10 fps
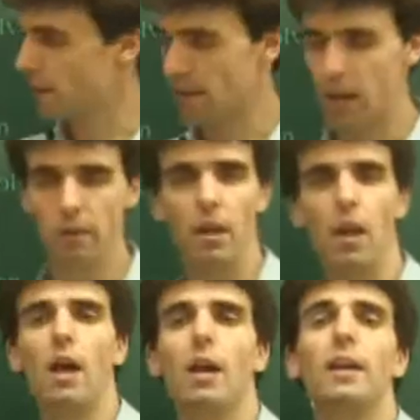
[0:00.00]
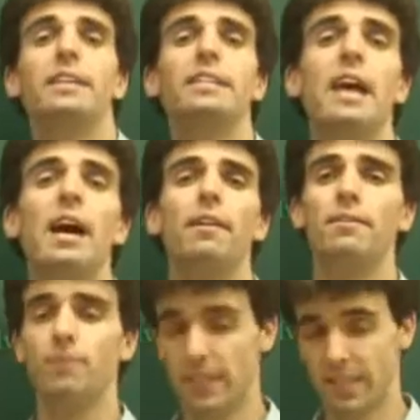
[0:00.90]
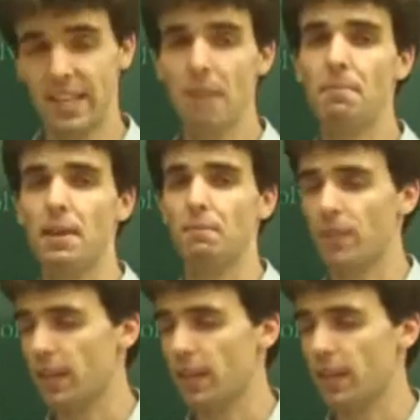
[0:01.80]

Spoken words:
back down, is that it's the same thing.